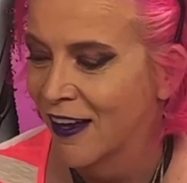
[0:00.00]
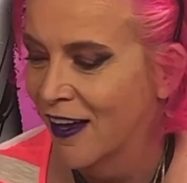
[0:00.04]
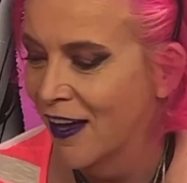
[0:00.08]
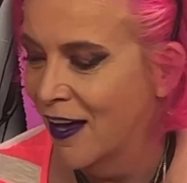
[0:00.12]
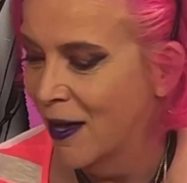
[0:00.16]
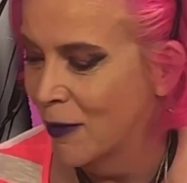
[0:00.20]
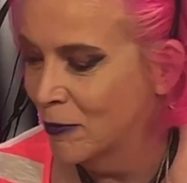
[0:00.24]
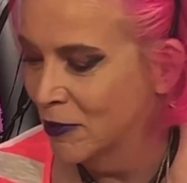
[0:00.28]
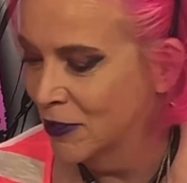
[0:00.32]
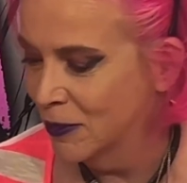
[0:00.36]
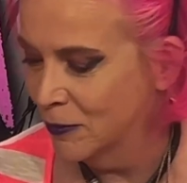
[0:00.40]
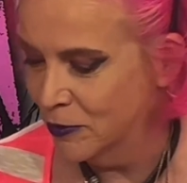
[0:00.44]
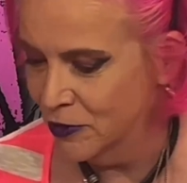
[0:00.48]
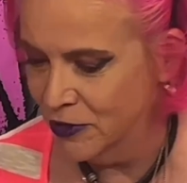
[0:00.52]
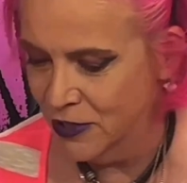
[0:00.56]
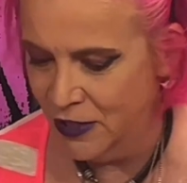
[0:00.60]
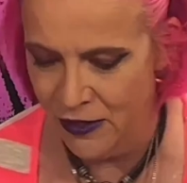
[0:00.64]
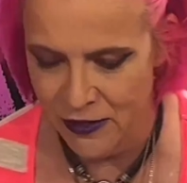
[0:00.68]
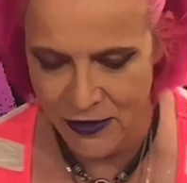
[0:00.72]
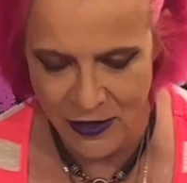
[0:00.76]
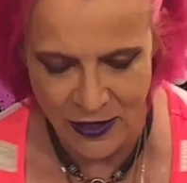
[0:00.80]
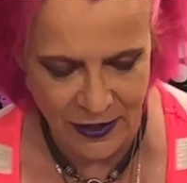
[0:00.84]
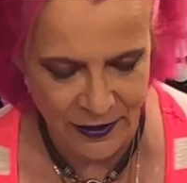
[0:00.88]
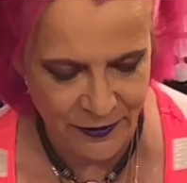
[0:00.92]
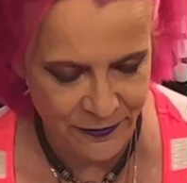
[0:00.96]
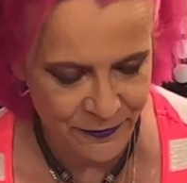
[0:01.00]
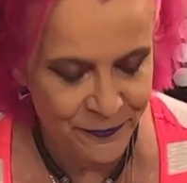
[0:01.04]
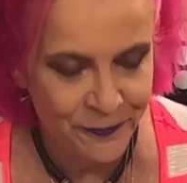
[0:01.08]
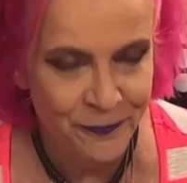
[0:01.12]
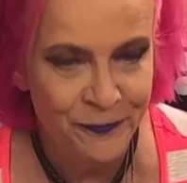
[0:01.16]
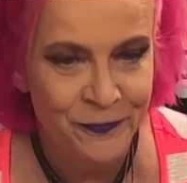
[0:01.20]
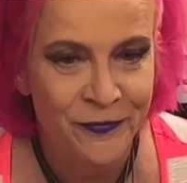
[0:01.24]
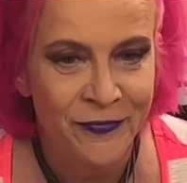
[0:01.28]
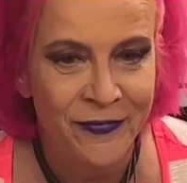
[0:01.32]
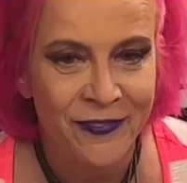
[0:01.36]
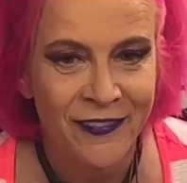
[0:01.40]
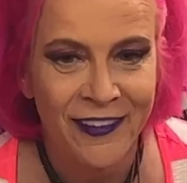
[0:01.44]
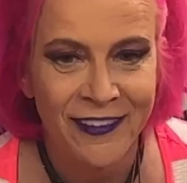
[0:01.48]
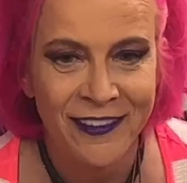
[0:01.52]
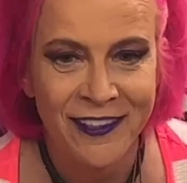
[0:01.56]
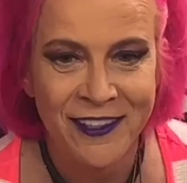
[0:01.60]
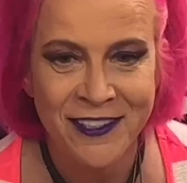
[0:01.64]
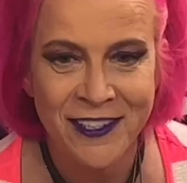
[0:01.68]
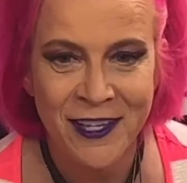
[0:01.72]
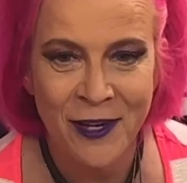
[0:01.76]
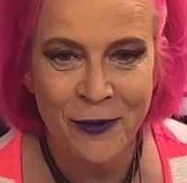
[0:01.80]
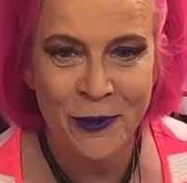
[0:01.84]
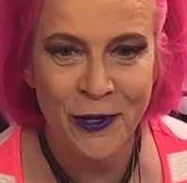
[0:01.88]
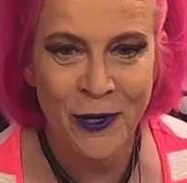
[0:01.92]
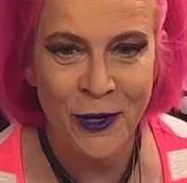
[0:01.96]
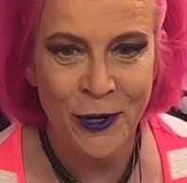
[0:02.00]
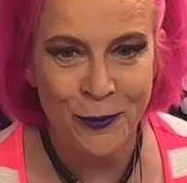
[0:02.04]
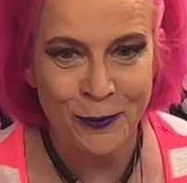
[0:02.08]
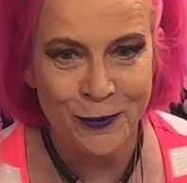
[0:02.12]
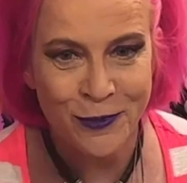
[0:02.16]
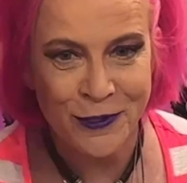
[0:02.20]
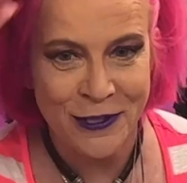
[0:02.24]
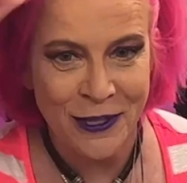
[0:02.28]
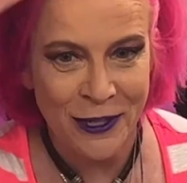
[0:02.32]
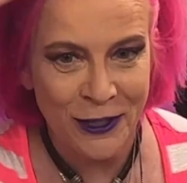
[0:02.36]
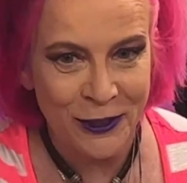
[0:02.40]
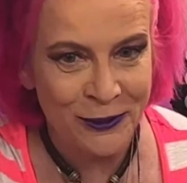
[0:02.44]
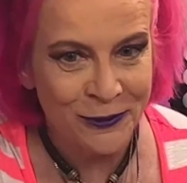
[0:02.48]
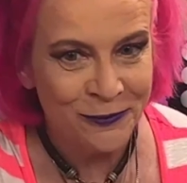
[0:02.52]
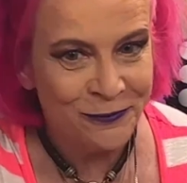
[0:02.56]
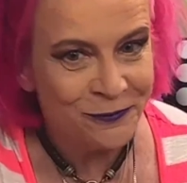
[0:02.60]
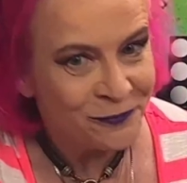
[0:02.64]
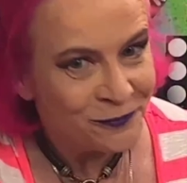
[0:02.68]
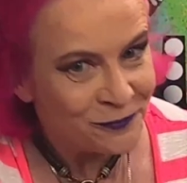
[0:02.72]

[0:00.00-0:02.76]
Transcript: I'm a Libertarian. At least I would hope so.